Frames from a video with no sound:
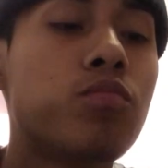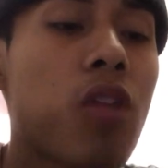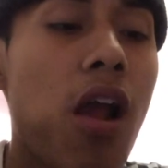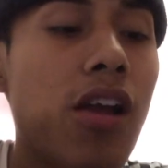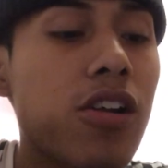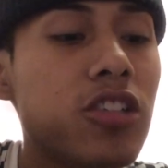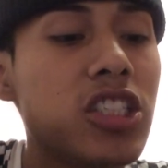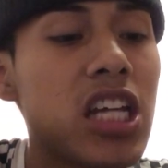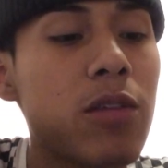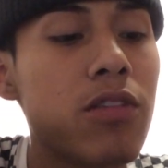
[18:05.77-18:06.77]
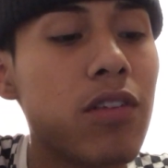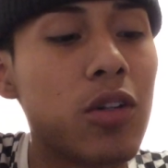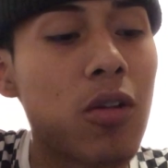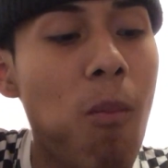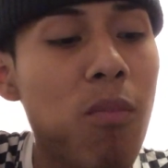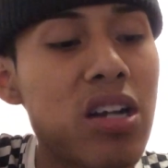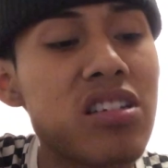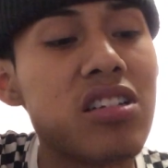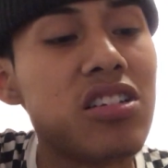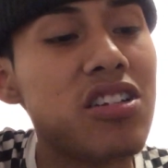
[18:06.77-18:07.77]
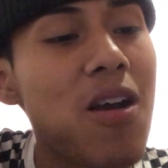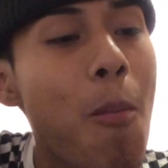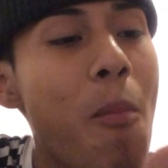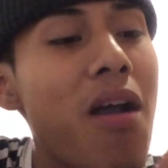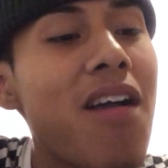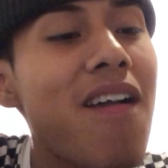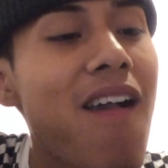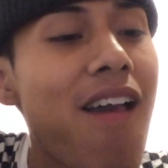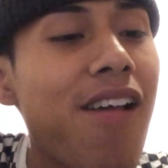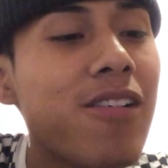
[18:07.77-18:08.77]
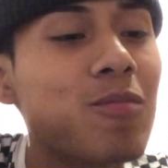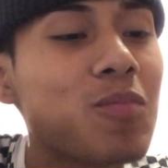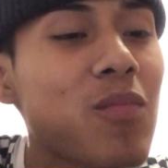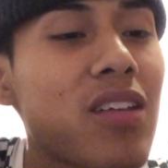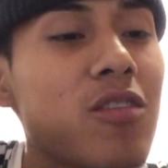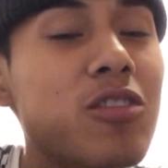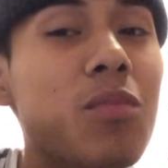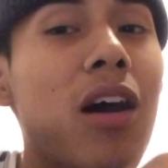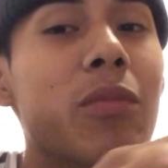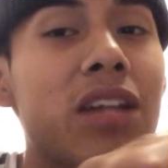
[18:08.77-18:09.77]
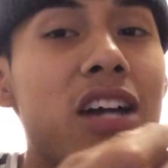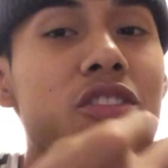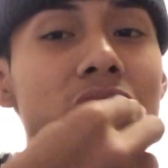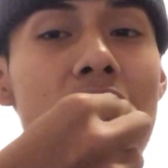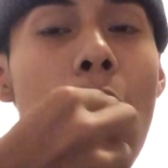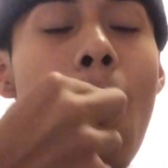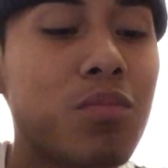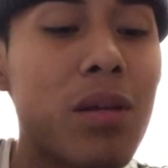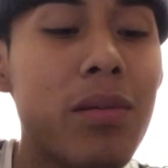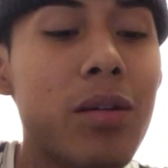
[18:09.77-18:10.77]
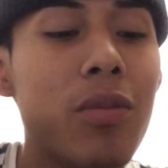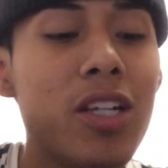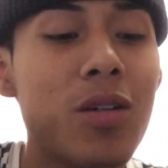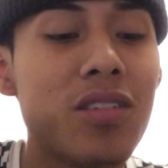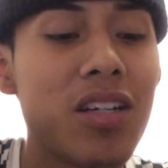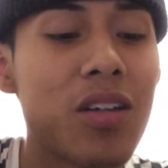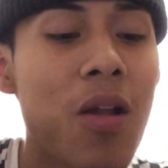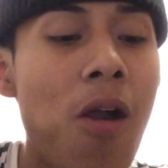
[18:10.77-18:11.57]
And she came with a quesadilla. It was bombing actually. My little brother was like,